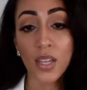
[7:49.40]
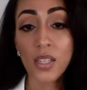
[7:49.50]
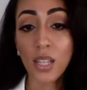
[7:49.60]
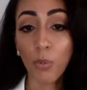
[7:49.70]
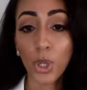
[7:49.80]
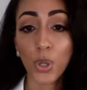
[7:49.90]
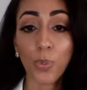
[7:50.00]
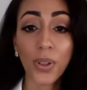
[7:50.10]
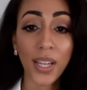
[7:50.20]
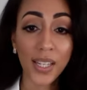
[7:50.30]
Someone who
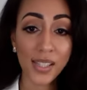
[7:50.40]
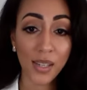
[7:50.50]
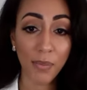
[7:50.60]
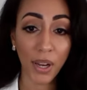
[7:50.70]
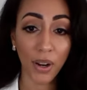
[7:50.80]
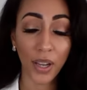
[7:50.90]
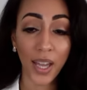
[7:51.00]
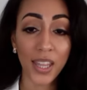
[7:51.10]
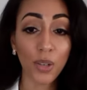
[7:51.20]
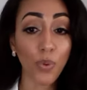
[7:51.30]
plans to marry
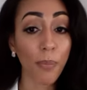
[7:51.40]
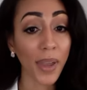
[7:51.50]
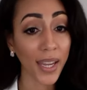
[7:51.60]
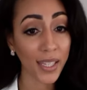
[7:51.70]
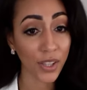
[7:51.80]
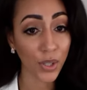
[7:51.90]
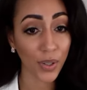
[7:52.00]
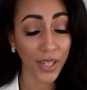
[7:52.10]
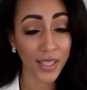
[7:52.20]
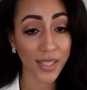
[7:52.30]
and then remain in the
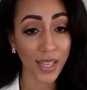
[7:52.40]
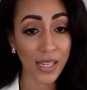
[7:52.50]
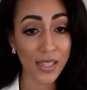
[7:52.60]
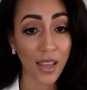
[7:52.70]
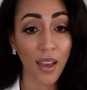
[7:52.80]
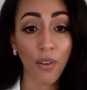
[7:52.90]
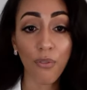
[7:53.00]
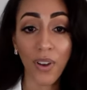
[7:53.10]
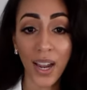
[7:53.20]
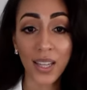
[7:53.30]
United States
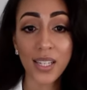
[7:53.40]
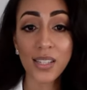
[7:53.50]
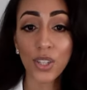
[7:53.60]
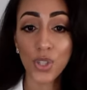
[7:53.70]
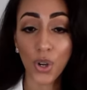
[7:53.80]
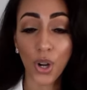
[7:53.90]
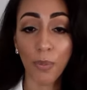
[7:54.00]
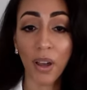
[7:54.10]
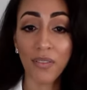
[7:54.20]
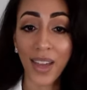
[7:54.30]
violates the
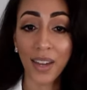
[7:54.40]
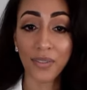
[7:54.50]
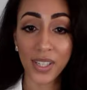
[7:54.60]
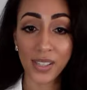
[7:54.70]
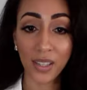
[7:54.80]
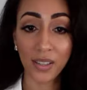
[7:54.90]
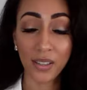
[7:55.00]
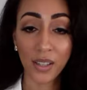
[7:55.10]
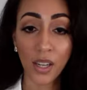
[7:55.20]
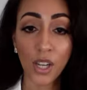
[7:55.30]
term of that visa.
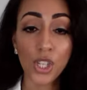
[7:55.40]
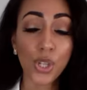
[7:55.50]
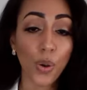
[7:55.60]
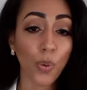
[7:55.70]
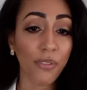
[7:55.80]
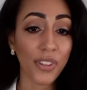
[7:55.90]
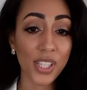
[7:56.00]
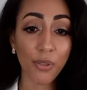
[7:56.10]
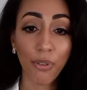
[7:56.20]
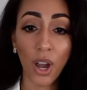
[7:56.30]
So
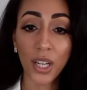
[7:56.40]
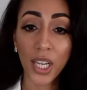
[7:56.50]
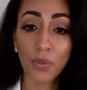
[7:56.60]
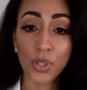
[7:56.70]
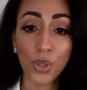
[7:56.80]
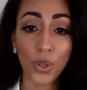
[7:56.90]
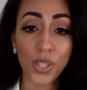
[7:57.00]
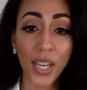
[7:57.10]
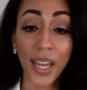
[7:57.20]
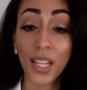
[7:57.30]
visa fraud can result
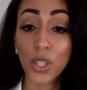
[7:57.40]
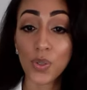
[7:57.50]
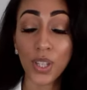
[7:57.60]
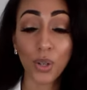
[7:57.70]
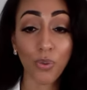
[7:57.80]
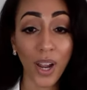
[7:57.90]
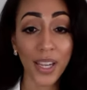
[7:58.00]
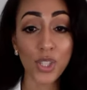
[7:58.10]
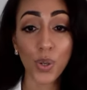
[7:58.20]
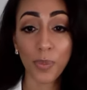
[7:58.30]
in losing the
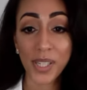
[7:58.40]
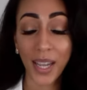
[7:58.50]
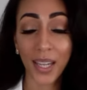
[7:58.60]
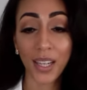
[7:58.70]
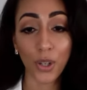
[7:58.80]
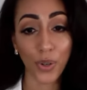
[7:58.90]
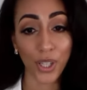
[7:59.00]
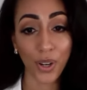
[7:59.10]
right to obtain a green